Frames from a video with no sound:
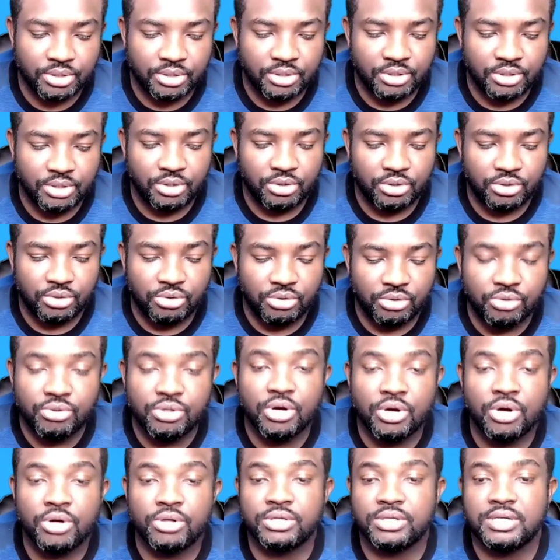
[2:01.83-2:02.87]
you
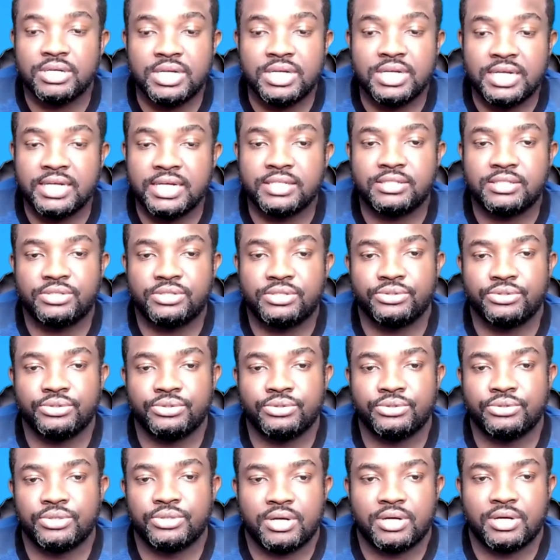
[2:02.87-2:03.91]
don't need
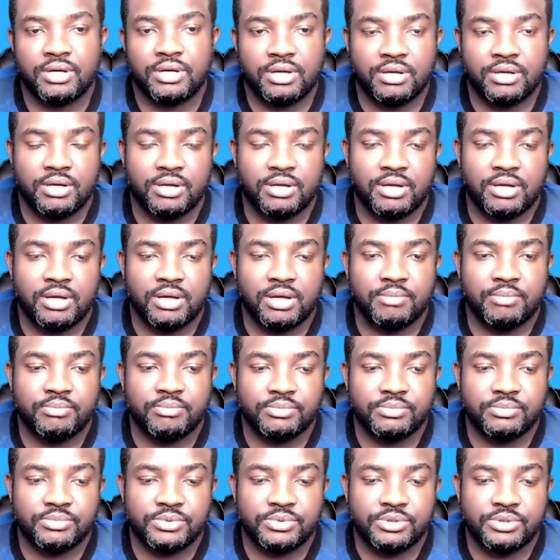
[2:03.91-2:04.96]
to
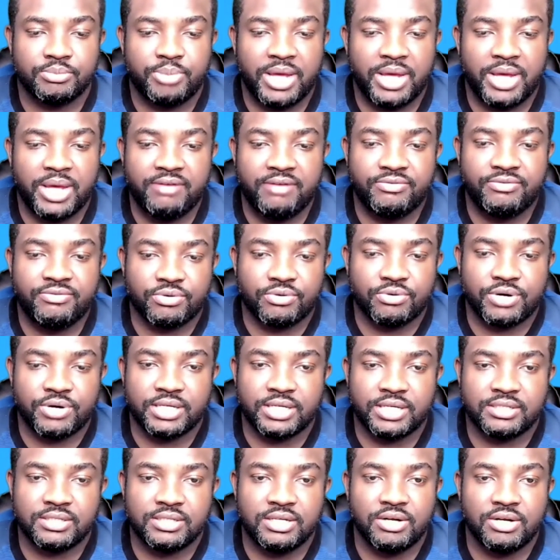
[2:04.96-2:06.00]
pay for it
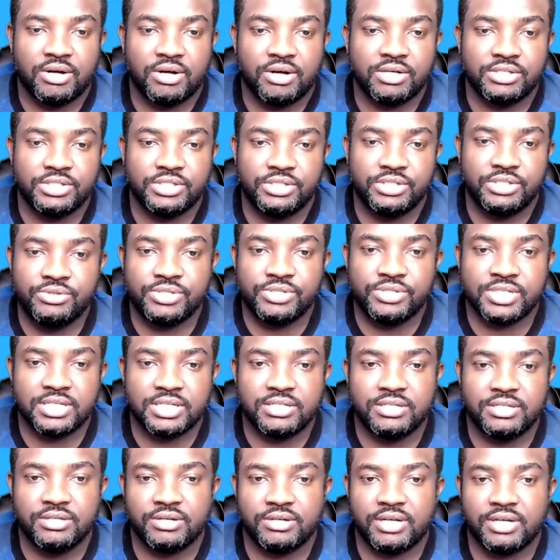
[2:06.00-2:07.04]
in order to use it to
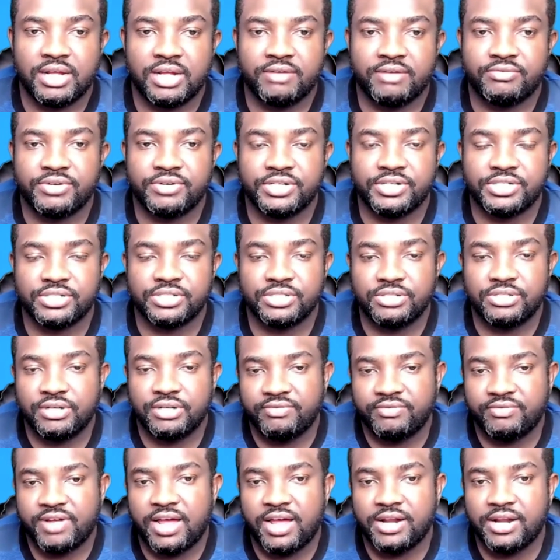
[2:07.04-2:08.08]
your leverage and to your
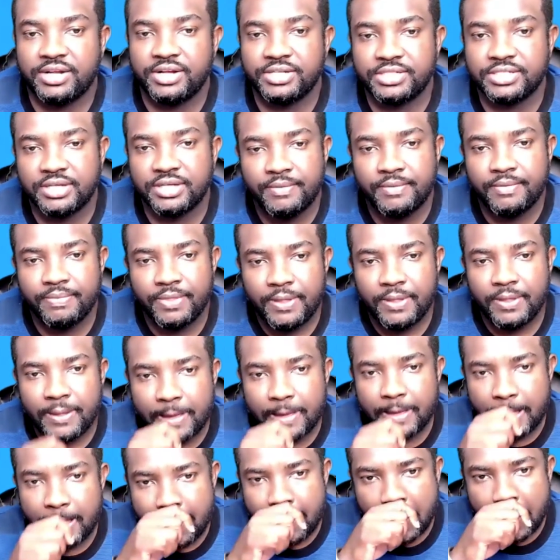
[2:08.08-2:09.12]
advantage.
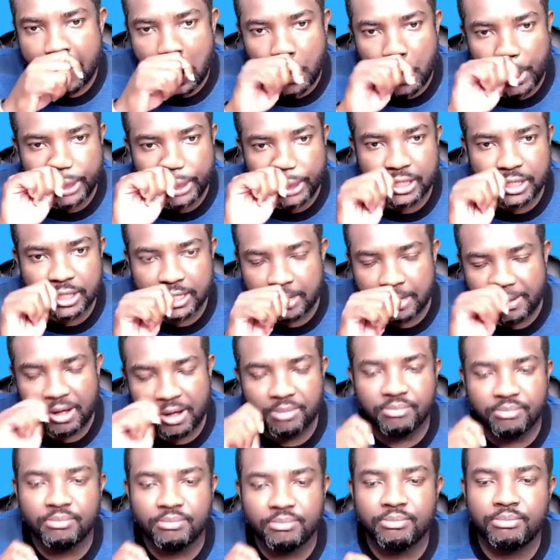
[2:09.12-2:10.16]
We're talking about
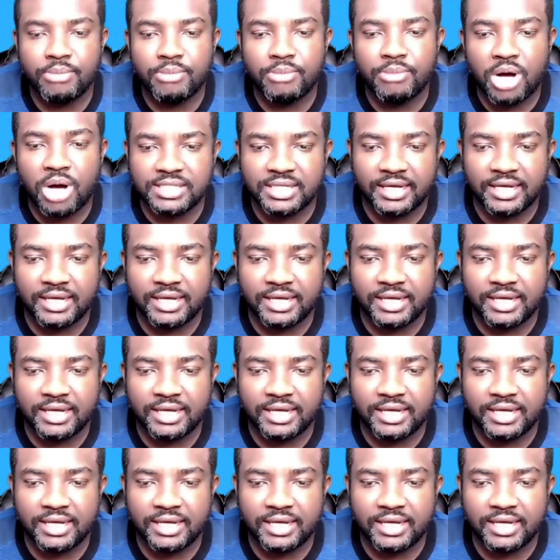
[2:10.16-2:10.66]
Mautic,